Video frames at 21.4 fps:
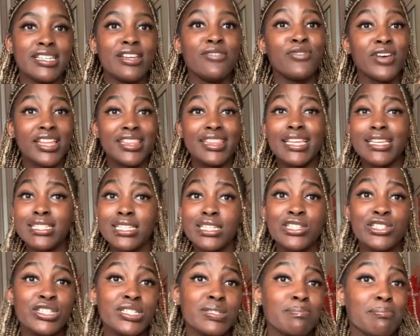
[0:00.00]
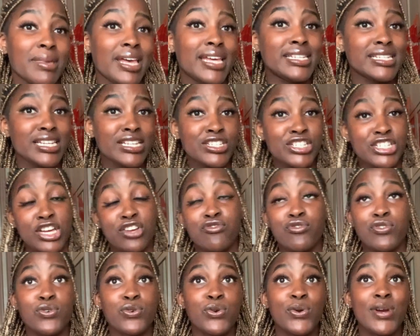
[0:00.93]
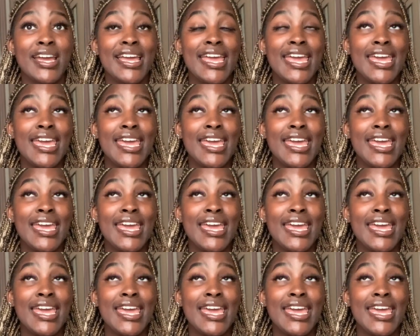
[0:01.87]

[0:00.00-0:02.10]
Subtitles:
in fact this is just med in general,